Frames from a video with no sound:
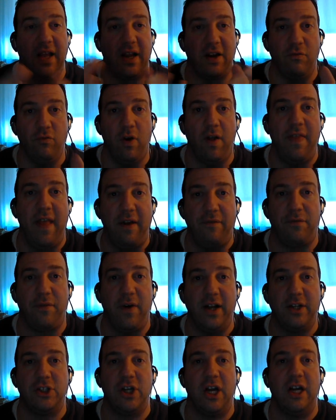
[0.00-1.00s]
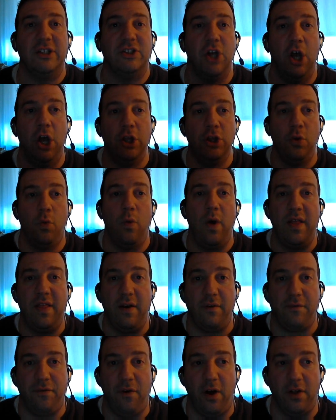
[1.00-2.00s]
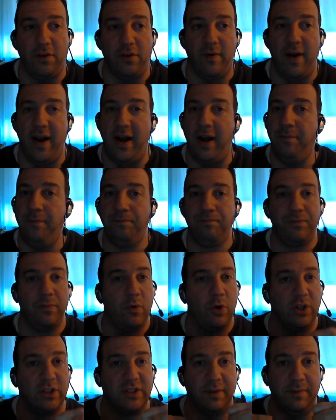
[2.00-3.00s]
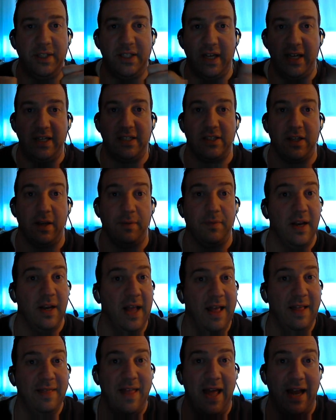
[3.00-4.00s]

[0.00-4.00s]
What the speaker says: they can run that franchise the way their father ran it, because let me tell you something,